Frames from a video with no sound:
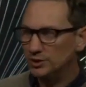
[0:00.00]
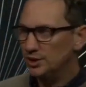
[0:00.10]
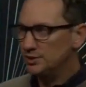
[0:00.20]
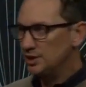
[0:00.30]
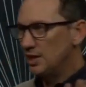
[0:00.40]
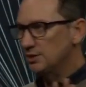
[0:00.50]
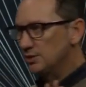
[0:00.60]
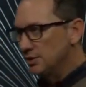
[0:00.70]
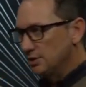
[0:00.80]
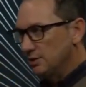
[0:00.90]
this does,
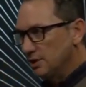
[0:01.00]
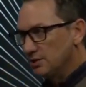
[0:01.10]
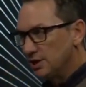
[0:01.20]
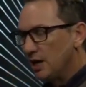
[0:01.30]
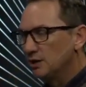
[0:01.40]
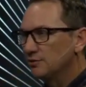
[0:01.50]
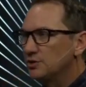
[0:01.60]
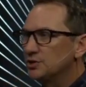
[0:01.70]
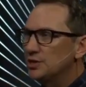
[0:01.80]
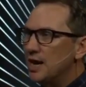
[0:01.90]
the, this kind of
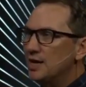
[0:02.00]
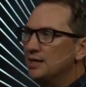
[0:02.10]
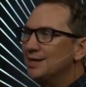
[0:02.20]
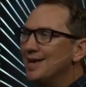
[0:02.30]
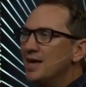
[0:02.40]
society,